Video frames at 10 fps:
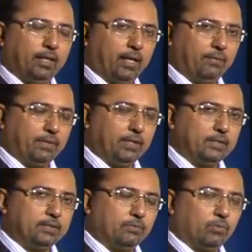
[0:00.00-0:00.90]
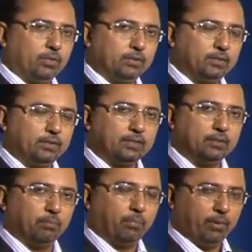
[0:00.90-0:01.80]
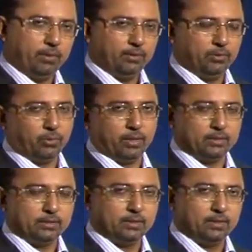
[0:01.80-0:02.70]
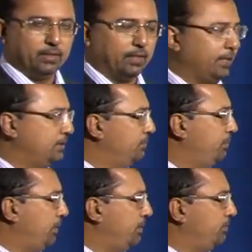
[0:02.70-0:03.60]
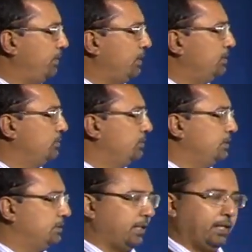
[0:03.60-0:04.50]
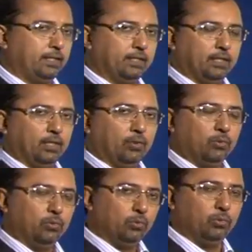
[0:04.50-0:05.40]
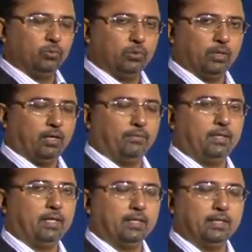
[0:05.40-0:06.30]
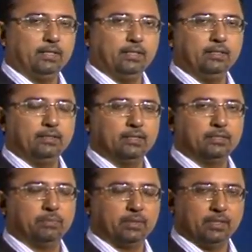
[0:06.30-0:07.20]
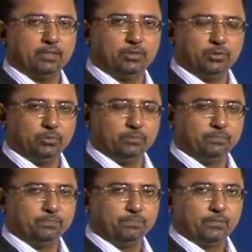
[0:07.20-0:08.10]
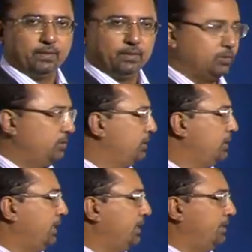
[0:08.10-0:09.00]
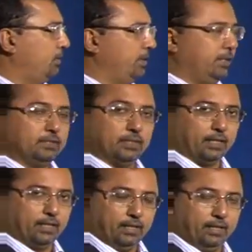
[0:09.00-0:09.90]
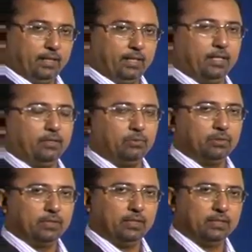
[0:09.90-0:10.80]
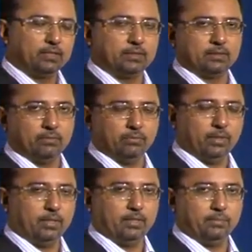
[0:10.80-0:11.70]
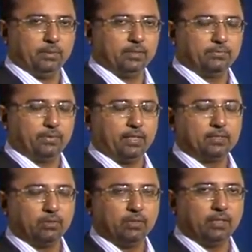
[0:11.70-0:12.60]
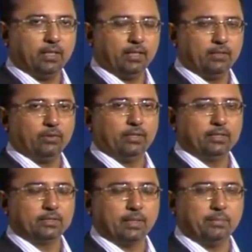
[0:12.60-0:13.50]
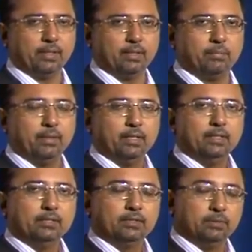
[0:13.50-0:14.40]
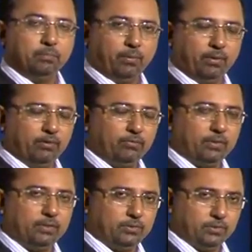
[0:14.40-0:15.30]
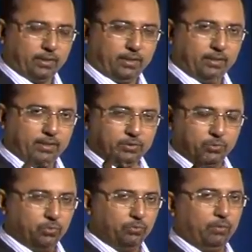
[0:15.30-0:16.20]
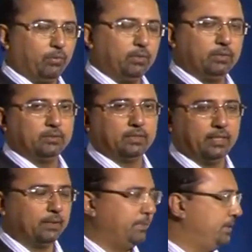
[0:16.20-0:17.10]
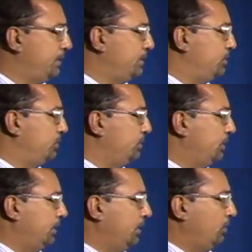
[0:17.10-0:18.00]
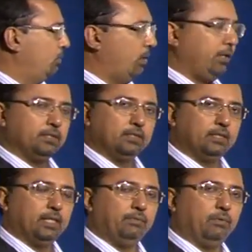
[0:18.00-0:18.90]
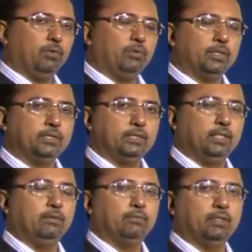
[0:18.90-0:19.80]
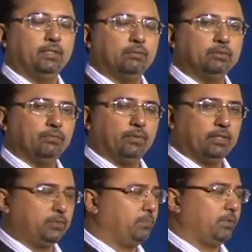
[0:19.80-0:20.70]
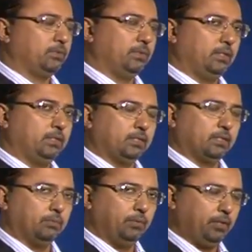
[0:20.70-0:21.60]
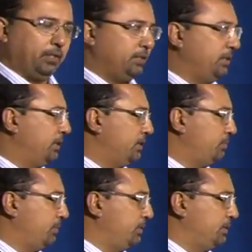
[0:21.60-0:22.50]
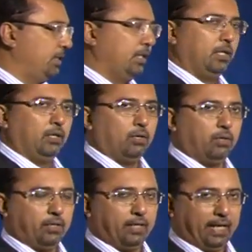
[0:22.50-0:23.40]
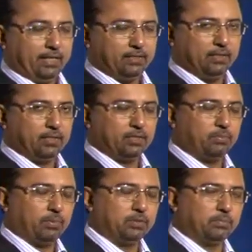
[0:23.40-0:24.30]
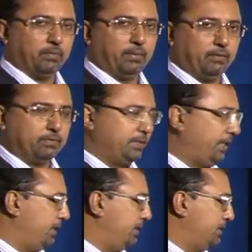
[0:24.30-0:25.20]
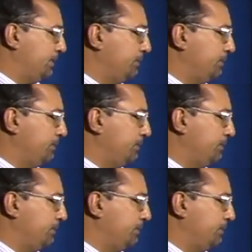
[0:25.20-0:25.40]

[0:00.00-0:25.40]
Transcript: at advertising, what is it that's important to us? It's important for us to decide who are we targeting this message to. So, the target audience, again and again you will see this word, this phrase called target audience coming up. So, it's important for us to recognize who we want to send a message to. What is it that we want to achieve in terms of a response, whether it's a communication response or an action response by way of sales.